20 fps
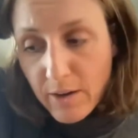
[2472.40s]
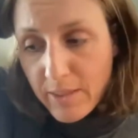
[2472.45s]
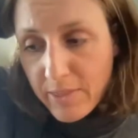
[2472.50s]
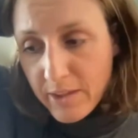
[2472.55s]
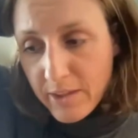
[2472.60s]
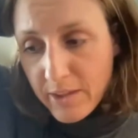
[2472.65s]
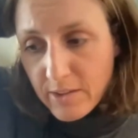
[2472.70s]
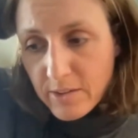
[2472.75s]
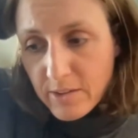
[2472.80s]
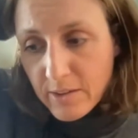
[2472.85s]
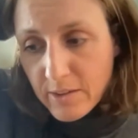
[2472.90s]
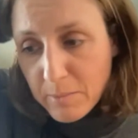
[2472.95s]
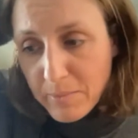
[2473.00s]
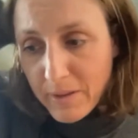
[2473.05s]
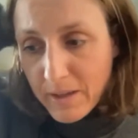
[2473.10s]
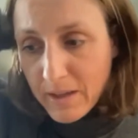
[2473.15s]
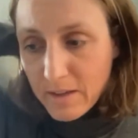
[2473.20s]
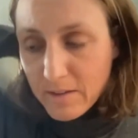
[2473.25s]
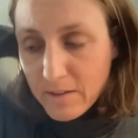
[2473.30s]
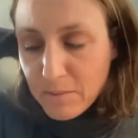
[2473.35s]
know, I think some
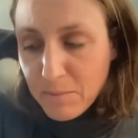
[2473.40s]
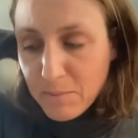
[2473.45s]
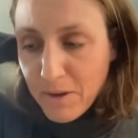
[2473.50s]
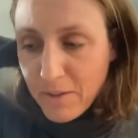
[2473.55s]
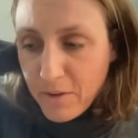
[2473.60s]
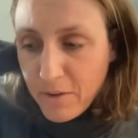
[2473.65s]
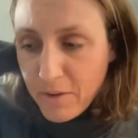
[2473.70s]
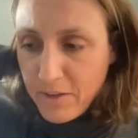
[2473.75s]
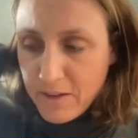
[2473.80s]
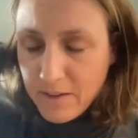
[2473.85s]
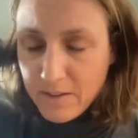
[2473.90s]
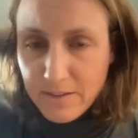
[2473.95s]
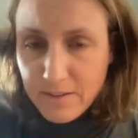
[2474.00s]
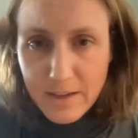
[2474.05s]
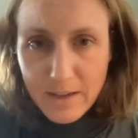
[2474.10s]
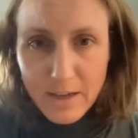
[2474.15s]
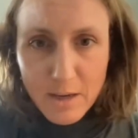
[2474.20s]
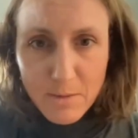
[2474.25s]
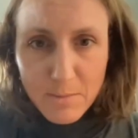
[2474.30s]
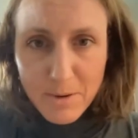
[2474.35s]
other things
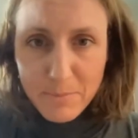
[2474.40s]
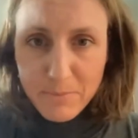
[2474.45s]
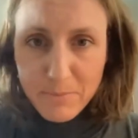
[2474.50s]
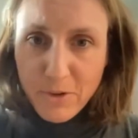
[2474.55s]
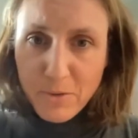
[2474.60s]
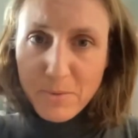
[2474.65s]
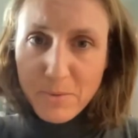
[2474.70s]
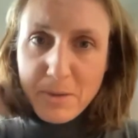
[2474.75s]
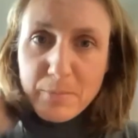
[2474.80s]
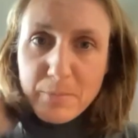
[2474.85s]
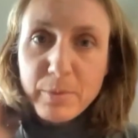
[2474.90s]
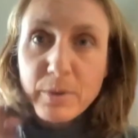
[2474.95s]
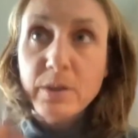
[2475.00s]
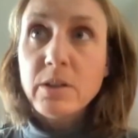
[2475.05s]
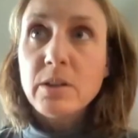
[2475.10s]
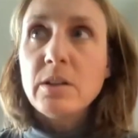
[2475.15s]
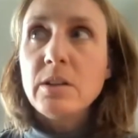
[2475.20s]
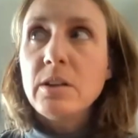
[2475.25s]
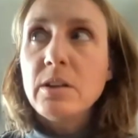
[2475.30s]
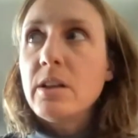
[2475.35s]
that come up for
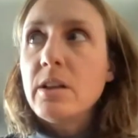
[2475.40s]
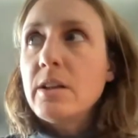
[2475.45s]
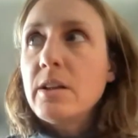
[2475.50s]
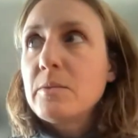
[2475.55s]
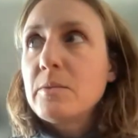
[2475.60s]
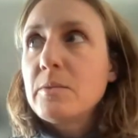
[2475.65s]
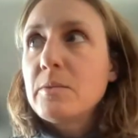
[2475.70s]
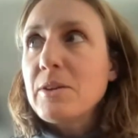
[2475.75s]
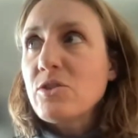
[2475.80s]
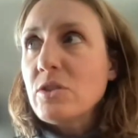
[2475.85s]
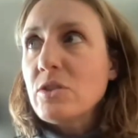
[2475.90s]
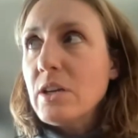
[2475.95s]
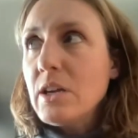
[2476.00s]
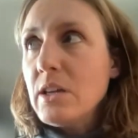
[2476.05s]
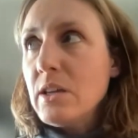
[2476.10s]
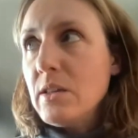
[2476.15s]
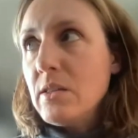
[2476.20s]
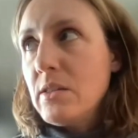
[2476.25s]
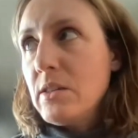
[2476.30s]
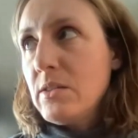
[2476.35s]
people,
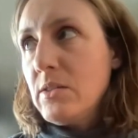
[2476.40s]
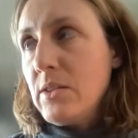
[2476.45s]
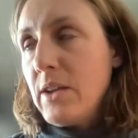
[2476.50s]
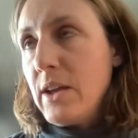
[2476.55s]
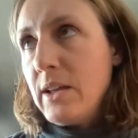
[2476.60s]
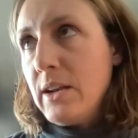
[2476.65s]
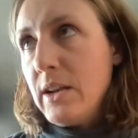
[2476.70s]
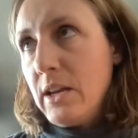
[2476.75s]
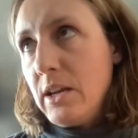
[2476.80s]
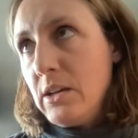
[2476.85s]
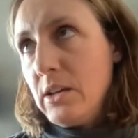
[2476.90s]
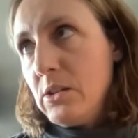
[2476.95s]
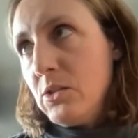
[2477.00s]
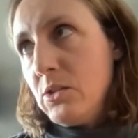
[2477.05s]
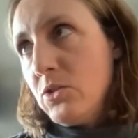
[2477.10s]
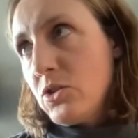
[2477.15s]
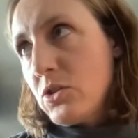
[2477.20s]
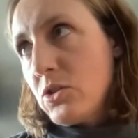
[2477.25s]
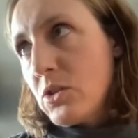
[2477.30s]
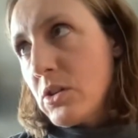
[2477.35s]
especially this day and
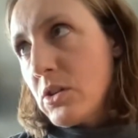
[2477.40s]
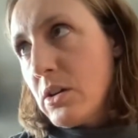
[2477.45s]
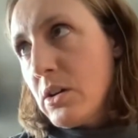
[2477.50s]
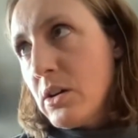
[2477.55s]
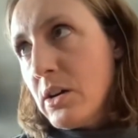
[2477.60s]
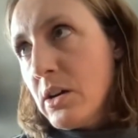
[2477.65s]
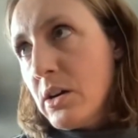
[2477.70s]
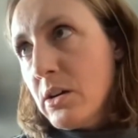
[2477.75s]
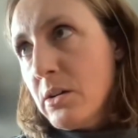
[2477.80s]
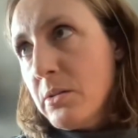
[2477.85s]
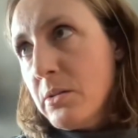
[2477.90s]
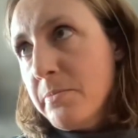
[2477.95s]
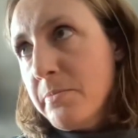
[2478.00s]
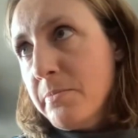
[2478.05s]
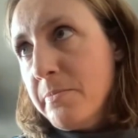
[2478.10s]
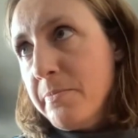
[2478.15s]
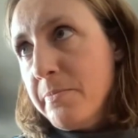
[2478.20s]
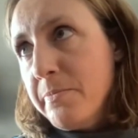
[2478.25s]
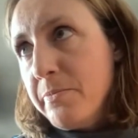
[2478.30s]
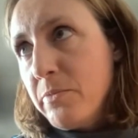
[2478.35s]
age,
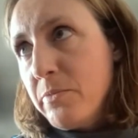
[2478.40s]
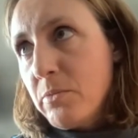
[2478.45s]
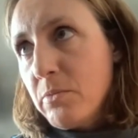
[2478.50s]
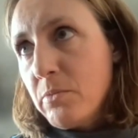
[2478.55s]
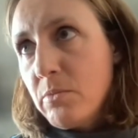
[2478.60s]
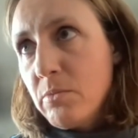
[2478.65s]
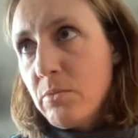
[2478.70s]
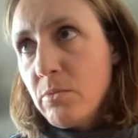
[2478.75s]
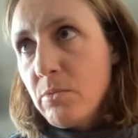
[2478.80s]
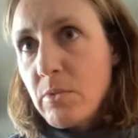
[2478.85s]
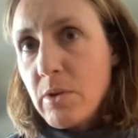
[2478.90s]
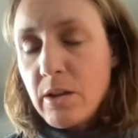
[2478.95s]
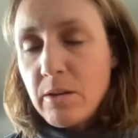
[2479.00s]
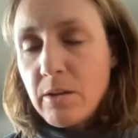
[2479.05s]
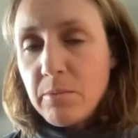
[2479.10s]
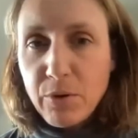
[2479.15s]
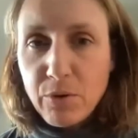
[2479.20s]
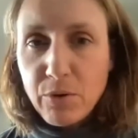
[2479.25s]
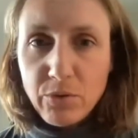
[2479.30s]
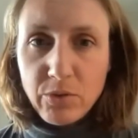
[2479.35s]

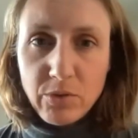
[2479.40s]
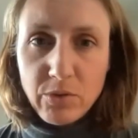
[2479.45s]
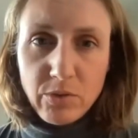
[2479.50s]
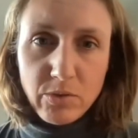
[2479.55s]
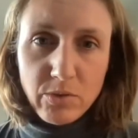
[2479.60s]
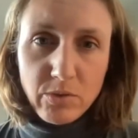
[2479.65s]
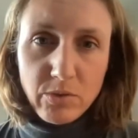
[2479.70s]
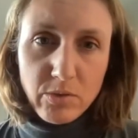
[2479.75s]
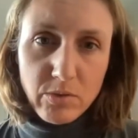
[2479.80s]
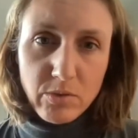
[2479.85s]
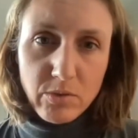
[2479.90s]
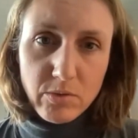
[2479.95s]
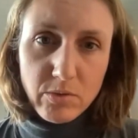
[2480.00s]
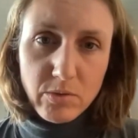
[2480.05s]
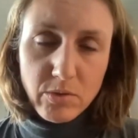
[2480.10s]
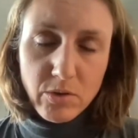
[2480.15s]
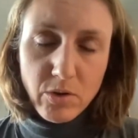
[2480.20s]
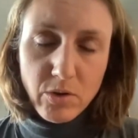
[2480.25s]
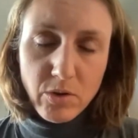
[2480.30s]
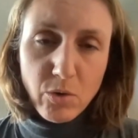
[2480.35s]
and
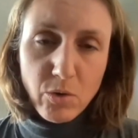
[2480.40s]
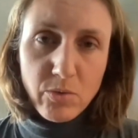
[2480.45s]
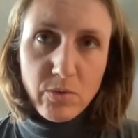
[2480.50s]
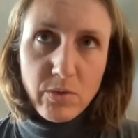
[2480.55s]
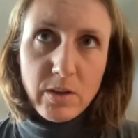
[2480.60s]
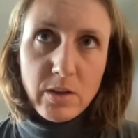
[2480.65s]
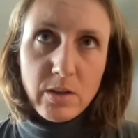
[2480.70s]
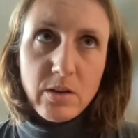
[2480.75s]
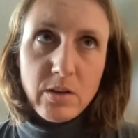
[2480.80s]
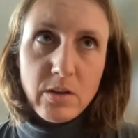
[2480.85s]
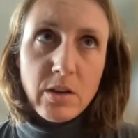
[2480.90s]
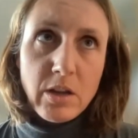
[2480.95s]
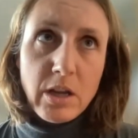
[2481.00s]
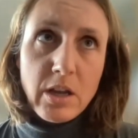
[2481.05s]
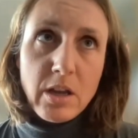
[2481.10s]
post-COVID,